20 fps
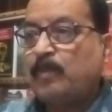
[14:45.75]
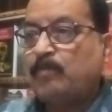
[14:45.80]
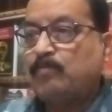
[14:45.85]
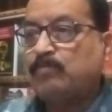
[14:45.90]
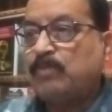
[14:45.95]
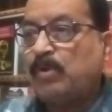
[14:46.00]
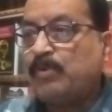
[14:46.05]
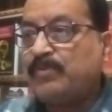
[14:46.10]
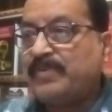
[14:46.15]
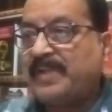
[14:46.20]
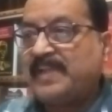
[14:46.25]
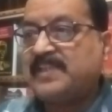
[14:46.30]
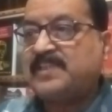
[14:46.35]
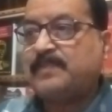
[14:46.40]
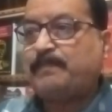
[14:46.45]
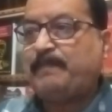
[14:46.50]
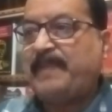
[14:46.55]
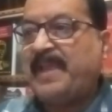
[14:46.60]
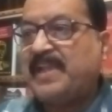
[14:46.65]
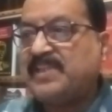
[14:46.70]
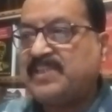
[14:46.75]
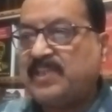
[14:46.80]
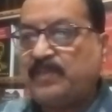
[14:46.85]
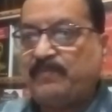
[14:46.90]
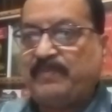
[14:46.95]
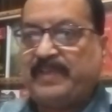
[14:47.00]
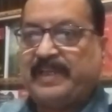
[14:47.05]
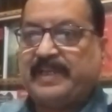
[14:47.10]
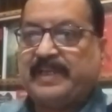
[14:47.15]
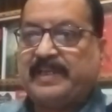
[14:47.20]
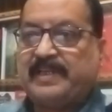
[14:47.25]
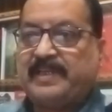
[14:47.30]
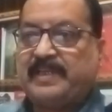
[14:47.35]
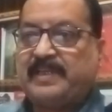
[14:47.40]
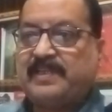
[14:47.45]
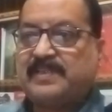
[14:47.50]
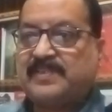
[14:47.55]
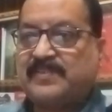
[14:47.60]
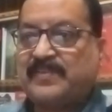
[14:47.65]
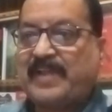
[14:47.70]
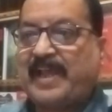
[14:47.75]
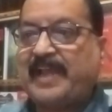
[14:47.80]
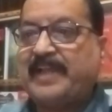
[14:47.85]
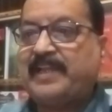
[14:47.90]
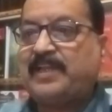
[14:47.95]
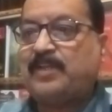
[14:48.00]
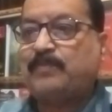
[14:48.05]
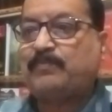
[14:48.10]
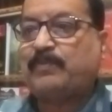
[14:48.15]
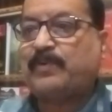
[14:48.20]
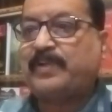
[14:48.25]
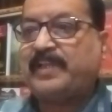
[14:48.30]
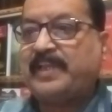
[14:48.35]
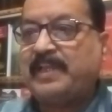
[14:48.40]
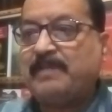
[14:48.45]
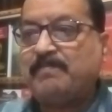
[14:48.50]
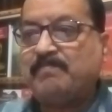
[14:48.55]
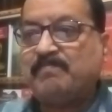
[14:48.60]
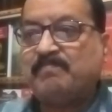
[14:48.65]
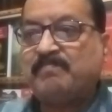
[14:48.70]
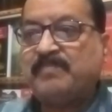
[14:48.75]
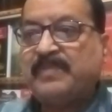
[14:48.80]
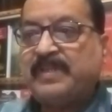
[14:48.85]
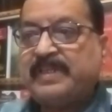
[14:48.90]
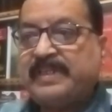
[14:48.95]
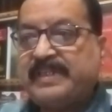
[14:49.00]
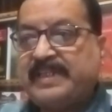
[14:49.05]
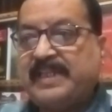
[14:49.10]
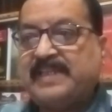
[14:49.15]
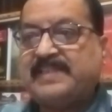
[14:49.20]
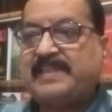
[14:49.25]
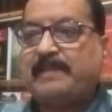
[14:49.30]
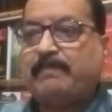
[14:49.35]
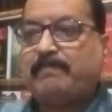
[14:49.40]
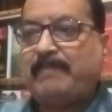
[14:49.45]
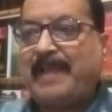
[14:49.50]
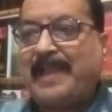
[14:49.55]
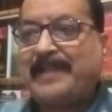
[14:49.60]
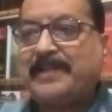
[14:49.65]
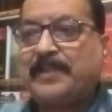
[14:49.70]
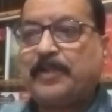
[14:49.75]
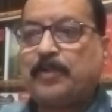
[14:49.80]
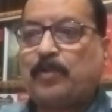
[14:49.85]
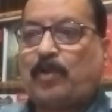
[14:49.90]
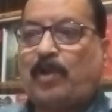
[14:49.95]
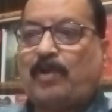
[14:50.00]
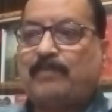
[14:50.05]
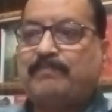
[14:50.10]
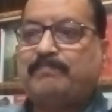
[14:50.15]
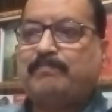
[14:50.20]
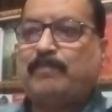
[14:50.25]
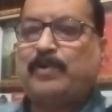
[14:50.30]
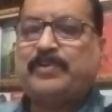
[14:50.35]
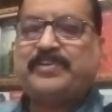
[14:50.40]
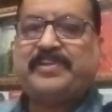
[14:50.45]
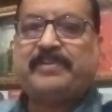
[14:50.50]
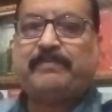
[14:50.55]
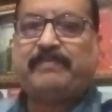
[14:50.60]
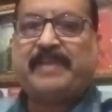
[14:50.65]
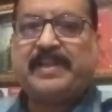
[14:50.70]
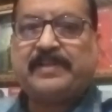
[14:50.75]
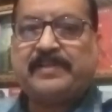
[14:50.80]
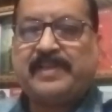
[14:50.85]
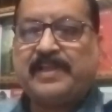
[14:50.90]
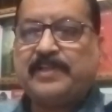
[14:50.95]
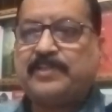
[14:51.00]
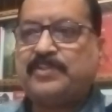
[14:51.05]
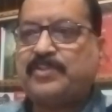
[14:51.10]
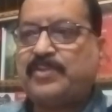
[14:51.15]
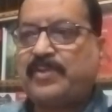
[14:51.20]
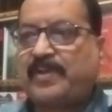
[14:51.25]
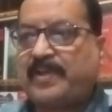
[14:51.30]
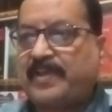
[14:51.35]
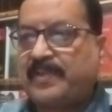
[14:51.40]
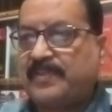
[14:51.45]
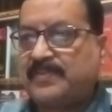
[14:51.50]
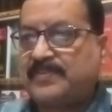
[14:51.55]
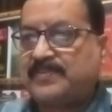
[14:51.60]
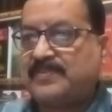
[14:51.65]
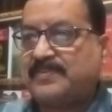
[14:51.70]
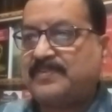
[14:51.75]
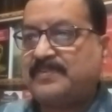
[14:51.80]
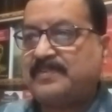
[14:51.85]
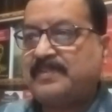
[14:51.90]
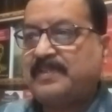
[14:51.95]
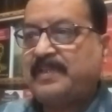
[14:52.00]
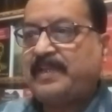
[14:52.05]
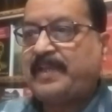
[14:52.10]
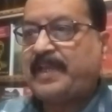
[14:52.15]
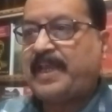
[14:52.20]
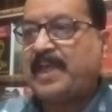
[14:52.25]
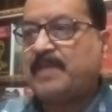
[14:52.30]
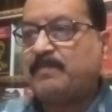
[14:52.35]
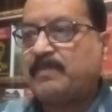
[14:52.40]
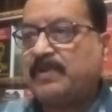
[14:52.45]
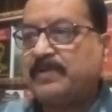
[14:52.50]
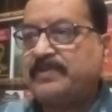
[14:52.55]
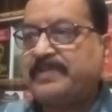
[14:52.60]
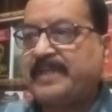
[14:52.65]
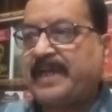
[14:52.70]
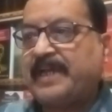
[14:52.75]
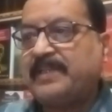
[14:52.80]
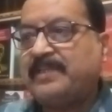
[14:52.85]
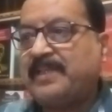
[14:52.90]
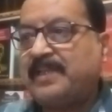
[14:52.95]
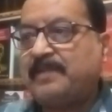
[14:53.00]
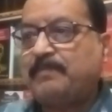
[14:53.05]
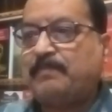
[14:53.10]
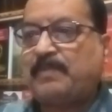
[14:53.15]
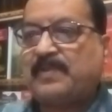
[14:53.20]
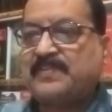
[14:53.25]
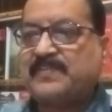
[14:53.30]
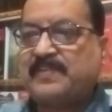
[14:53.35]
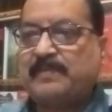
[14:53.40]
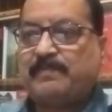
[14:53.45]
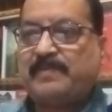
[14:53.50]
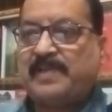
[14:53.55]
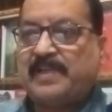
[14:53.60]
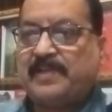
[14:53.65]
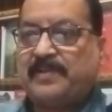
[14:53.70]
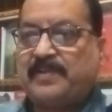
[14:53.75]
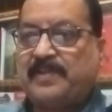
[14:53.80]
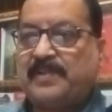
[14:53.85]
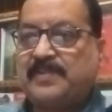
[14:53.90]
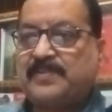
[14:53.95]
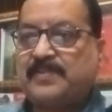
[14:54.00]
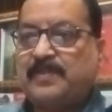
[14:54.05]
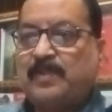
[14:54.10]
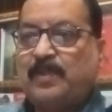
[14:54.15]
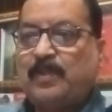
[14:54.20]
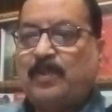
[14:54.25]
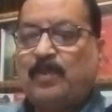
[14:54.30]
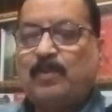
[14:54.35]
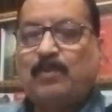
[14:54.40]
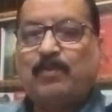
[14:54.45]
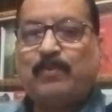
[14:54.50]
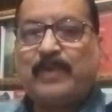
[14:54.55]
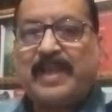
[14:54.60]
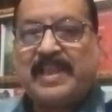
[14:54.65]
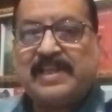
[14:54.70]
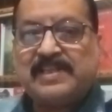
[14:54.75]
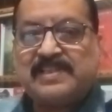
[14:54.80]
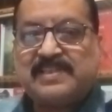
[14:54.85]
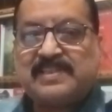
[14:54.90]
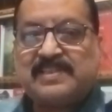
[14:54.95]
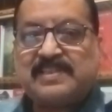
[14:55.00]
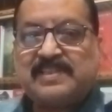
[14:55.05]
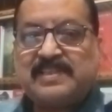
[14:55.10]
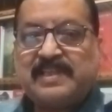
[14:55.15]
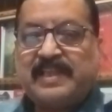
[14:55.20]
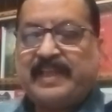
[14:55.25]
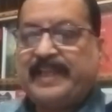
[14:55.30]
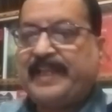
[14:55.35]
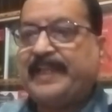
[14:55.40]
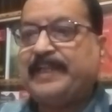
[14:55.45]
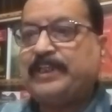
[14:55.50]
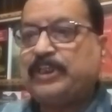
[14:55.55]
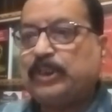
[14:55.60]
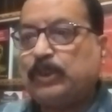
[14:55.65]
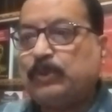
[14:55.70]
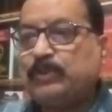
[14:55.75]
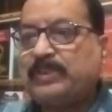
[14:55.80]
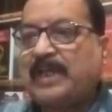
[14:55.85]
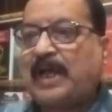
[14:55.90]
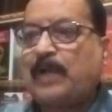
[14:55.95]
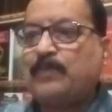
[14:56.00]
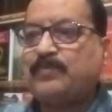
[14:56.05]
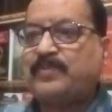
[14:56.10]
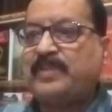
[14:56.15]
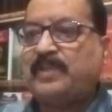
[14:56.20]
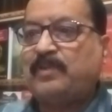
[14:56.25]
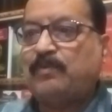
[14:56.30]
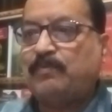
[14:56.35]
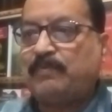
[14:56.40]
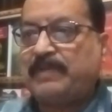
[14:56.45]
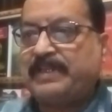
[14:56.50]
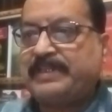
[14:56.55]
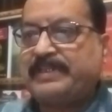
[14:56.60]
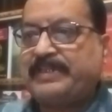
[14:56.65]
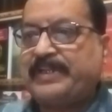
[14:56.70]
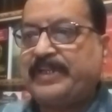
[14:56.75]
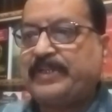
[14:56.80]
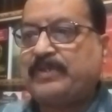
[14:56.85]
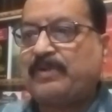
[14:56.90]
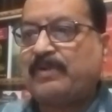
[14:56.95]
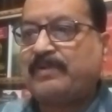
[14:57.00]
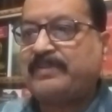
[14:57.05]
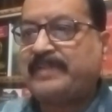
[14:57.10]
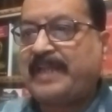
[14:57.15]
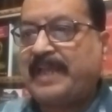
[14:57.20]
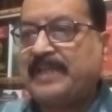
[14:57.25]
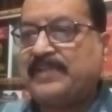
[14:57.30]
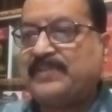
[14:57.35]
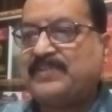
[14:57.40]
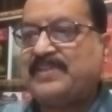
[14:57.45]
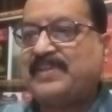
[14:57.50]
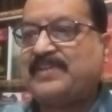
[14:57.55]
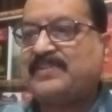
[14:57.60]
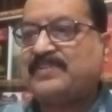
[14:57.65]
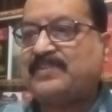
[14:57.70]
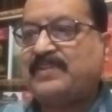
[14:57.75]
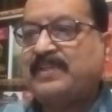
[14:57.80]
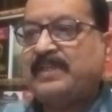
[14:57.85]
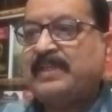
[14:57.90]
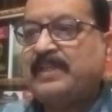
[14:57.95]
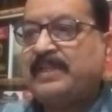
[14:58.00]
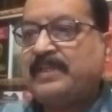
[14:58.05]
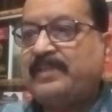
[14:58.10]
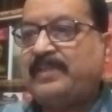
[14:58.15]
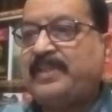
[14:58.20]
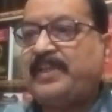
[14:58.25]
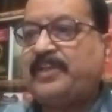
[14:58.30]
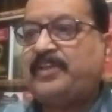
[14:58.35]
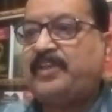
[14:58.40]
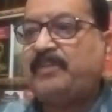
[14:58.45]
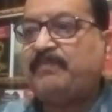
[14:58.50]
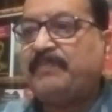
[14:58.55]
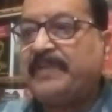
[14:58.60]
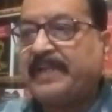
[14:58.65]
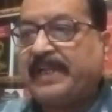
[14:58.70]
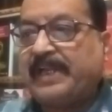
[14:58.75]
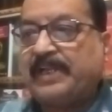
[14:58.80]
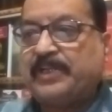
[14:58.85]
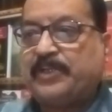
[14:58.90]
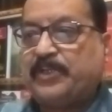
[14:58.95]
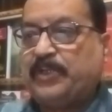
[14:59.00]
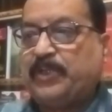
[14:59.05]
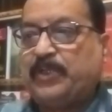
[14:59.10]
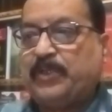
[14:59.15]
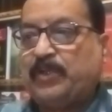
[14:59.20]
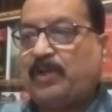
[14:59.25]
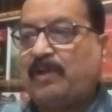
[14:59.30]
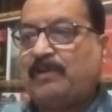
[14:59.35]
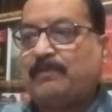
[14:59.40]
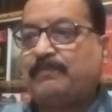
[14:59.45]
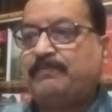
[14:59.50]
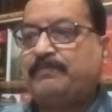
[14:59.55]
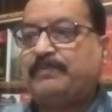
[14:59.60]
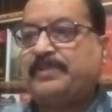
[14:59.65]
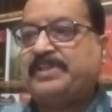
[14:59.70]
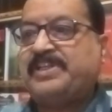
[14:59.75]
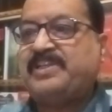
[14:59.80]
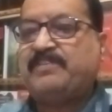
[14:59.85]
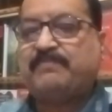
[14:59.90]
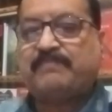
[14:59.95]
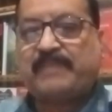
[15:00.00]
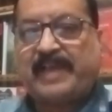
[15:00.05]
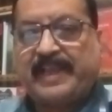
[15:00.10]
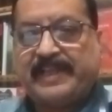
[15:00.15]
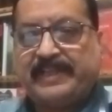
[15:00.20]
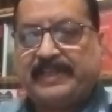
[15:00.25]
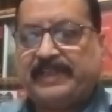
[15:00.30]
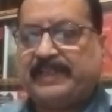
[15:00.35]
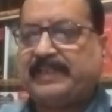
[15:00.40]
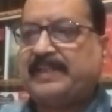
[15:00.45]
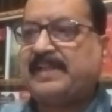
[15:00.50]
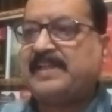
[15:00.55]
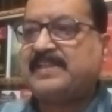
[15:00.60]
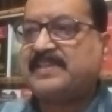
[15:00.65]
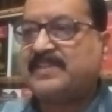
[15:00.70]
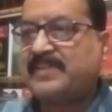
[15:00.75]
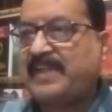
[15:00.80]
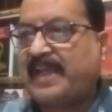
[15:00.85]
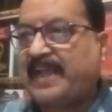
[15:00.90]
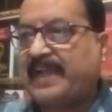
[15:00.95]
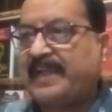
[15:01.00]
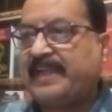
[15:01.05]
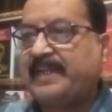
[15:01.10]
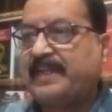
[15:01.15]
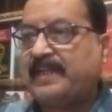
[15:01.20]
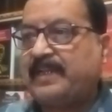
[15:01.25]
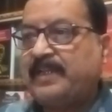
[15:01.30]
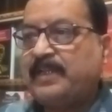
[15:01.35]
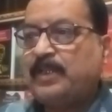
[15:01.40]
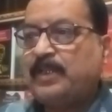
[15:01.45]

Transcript: More specifically, style for him is a matter of motivated choice among other possibilities. Wells in 2001 recognizes the difficulty of defining a style,